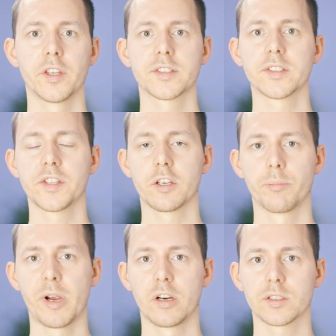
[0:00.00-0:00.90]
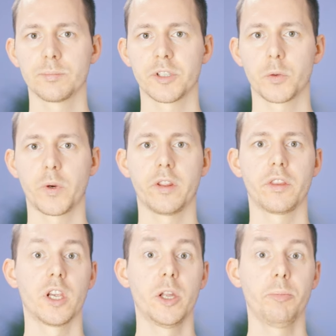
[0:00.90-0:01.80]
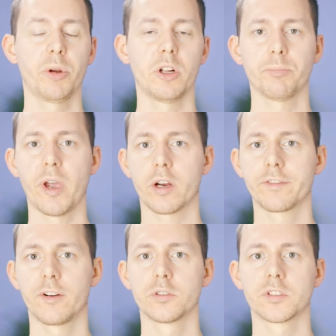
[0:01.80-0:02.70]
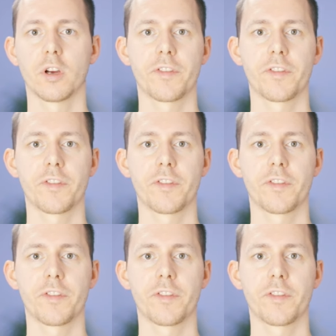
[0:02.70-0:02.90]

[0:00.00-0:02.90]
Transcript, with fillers: This is the comparison between the inbuilt microphones